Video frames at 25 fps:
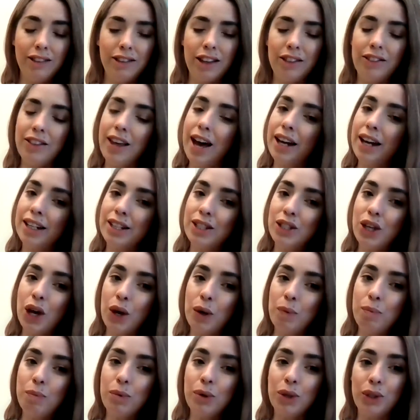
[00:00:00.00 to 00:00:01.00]
that is
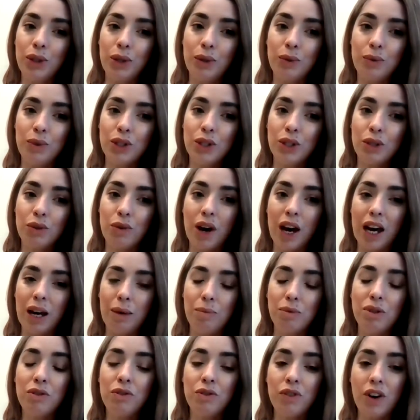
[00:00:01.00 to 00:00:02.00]
how Bruno
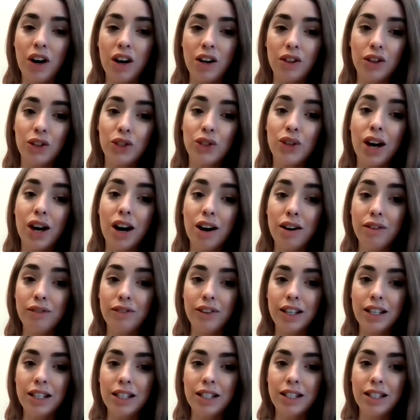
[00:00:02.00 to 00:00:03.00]
described Father's
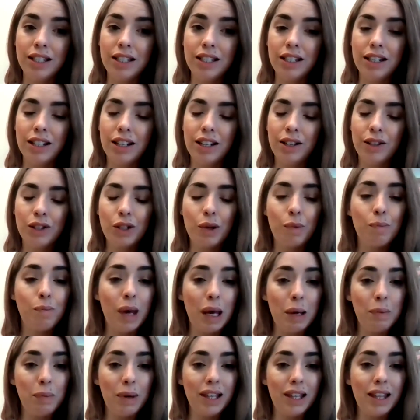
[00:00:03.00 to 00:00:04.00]
office.
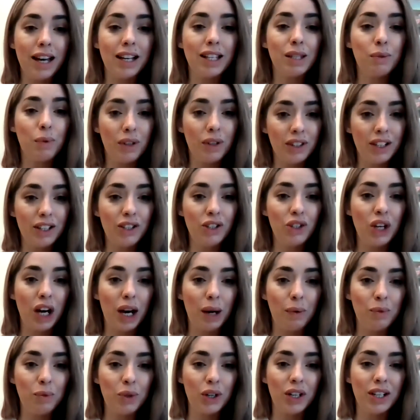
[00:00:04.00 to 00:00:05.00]
Maybe that's what this
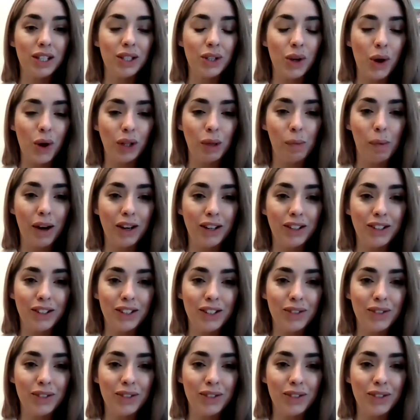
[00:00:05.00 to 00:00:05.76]
chapter is all about.